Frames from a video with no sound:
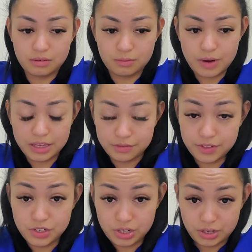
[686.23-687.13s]
right
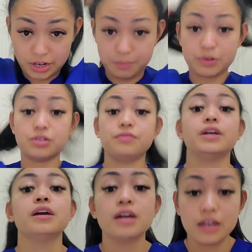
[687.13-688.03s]
ventricular
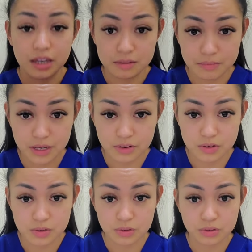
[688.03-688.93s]
hypertrophy can be a
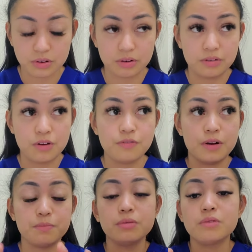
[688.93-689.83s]
result of
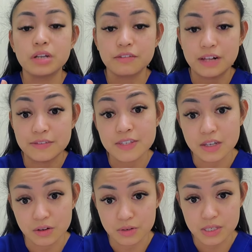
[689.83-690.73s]
a pulmonic valve
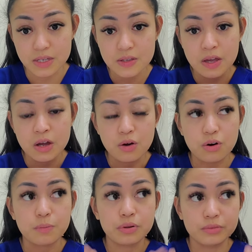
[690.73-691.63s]
stenosis
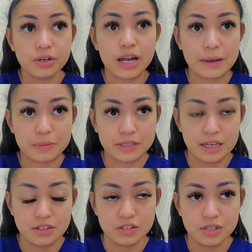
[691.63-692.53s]
or pulmonary
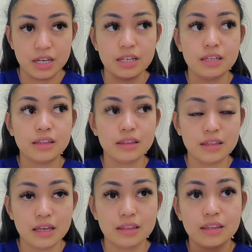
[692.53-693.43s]
hypertension. And
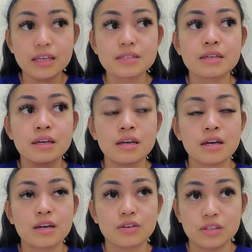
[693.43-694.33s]
in this
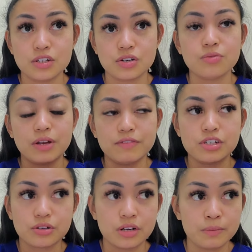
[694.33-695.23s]
condition, right
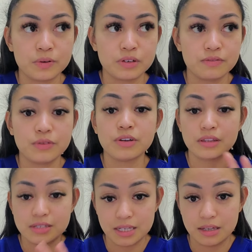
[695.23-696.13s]
ventricular hypertrophy, we
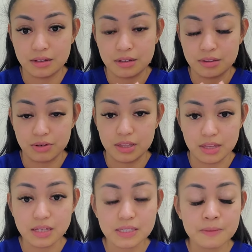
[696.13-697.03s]
can see three
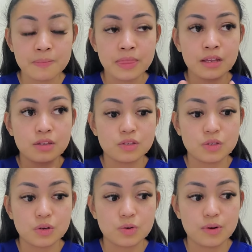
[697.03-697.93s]
things.
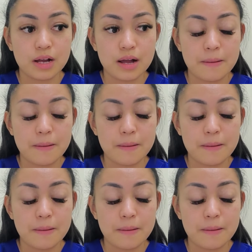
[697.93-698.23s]
So